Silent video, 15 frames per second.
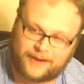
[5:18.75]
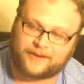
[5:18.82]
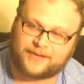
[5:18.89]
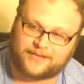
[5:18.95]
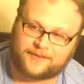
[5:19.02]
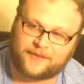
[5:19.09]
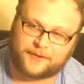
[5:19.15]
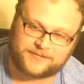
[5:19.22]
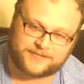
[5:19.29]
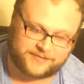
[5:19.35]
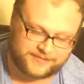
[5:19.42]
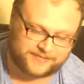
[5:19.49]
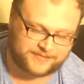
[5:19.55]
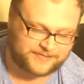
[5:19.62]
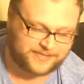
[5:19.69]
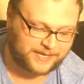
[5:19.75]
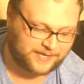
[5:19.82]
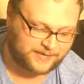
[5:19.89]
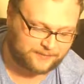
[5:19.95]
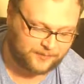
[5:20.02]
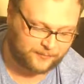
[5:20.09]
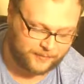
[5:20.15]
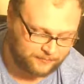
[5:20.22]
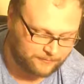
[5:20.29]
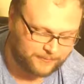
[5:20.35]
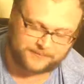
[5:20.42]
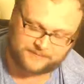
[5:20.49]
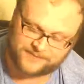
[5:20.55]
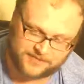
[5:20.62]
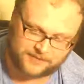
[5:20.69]
I'll get to those in just a second, but
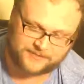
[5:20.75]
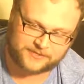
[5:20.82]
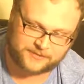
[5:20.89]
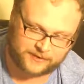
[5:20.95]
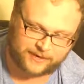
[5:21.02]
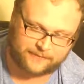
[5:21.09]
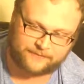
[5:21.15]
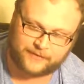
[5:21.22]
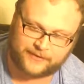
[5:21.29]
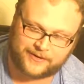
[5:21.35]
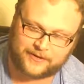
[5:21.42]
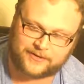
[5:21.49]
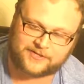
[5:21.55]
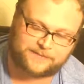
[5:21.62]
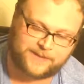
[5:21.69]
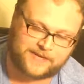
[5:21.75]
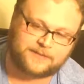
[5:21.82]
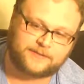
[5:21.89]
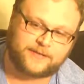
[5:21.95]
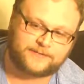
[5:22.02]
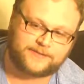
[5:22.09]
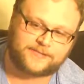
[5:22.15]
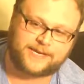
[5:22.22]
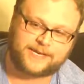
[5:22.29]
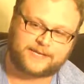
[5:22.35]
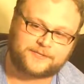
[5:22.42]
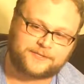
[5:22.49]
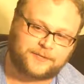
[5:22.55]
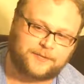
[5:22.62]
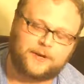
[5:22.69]
we Sylvan Scrying very good, especially on the
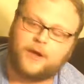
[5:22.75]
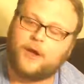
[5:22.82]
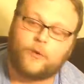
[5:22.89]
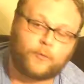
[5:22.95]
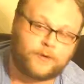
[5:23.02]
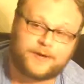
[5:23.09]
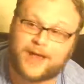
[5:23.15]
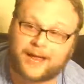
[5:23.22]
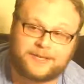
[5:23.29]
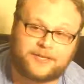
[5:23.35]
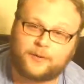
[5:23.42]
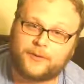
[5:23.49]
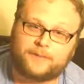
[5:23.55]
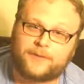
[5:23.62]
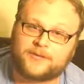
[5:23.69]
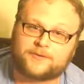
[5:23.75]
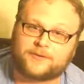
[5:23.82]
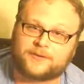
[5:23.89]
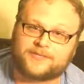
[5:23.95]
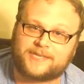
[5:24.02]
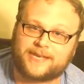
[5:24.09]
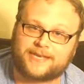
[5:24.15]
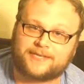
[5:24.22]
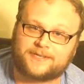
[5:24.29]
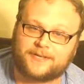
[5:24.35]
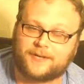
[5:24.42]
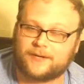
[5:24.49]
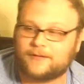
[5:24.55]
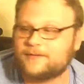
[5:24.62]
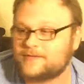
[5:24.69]
second turn. We're not doing much with our second
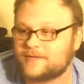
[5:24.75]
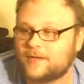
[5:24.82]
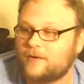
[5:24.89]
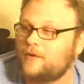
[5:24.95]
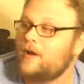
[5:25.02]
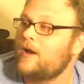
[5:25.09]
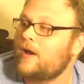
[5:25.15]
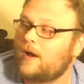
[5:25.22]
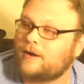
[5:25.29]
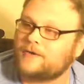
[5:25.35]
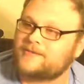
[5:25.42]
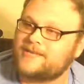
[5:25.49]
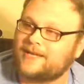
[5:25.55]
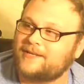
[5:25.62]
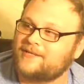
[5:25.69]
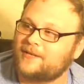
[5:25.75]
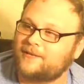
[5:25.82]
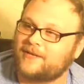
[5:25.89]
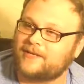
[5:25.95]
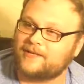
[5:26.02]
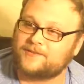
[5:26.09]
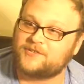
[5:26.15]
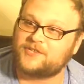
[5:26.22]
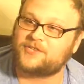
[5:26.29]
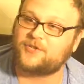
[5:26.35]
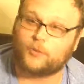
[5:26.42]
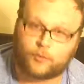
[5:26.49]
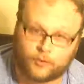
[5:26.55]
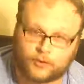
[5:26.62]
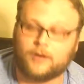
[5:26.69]
turn, so on our second turn we can
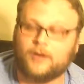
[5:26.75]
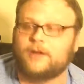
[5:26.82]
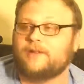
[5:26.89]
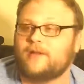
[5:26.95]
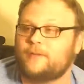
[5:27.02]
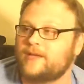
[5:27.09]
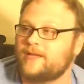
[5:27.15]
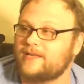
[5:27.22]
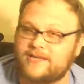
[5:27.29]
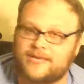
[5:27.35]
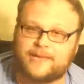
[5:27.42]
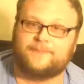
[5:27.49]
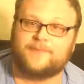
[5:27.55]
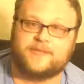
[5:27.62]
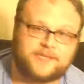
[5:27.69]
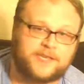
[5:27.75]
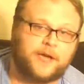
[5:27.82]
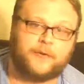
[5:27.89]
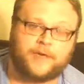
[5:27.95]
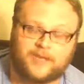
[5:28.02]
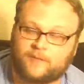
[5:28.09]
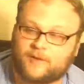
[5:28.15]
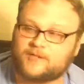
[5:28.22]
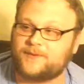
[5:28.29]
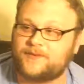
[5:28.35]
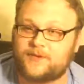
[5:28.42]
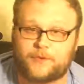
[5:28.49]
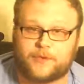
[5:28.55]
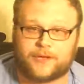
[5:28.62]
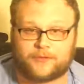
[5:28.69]
ensure that we can keep this going, and once
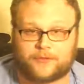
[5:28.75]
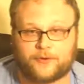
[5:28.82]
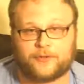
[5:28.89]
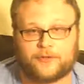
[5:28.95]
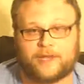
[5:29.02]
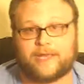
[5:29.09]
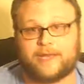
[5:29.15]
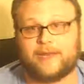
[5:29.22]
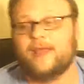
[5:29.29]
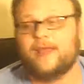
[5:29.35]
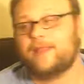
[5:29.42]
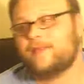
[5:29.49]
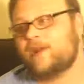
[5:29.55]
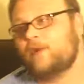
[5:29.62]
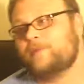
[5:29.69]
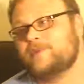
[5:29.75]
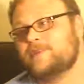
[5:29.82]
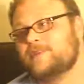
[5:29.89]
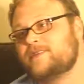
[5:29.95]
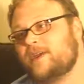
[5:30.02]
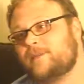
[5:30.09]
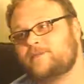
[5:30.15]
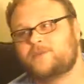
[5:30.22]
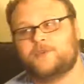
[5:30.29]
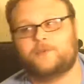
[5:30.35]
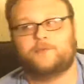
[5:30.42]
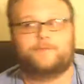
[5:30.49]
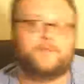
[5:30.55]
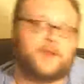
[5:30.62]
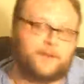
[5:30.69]
we do get a third land, that opens us up
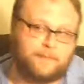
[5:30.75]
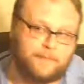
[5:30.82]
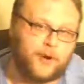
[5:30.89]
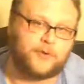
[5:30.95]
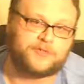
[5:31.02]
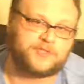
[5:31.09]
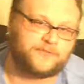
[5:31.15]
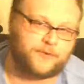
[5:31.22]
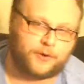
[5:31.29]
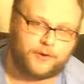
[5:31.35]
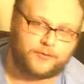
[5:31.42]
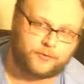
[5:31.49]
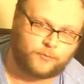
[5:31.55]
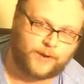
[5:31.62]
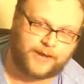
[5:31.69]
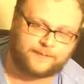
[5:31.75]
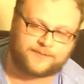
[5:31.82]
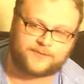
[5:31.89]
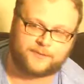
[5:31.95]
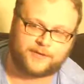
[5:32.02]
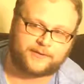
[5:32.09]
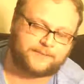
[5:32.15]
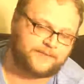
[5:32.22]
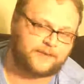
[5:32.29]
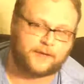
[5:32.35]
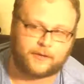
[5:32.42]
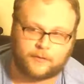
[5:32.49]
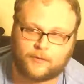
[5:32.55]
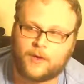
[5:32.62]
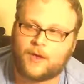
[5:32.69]
to, you know, most of our other ramp sweeps.
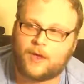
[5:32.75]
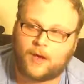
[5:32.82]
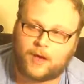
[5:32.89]
So